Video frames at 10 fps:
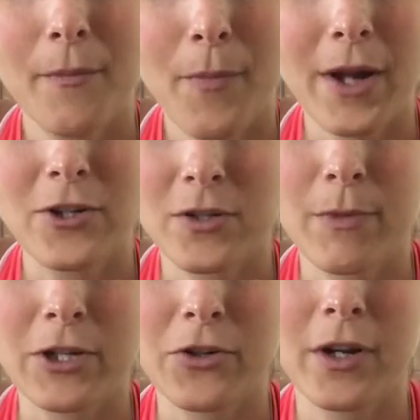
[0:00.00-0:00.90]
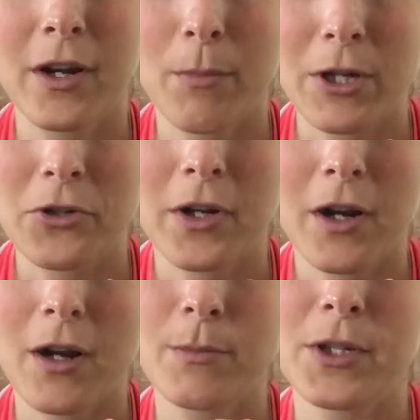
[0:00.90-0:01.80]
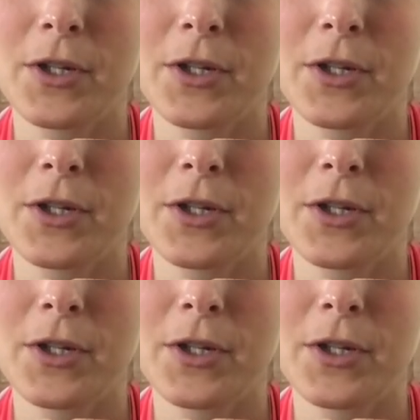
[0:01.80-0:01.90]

by just measuring cups.